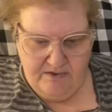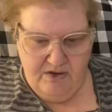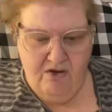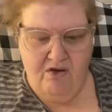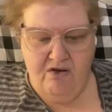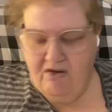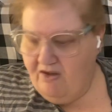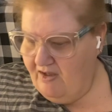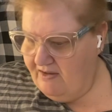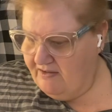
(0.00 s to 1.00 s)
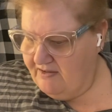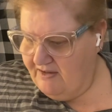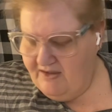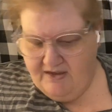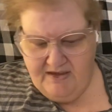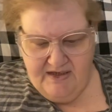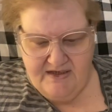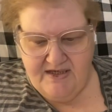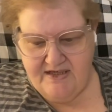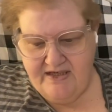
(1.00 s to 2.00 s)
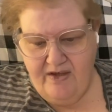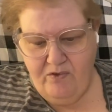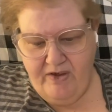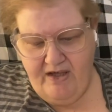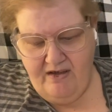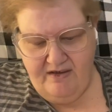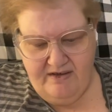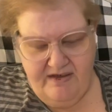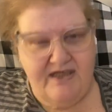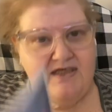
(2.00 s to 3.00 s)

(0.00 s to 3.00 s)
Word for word: Aww. It says get well. And